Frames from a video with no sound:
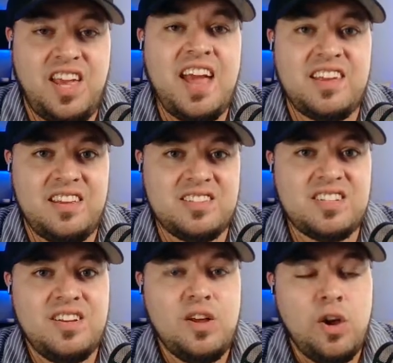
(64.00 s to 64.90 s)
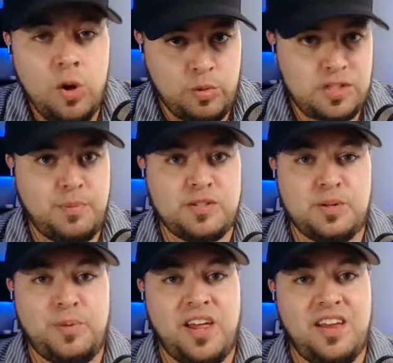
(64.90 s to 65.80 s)
Yankees, who were supposed
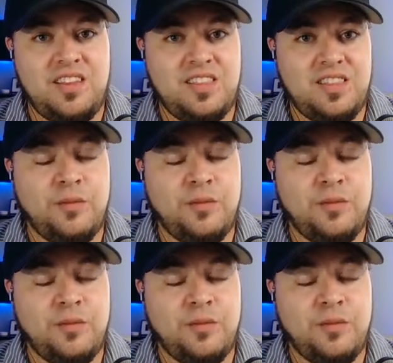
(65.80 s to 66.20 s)
to play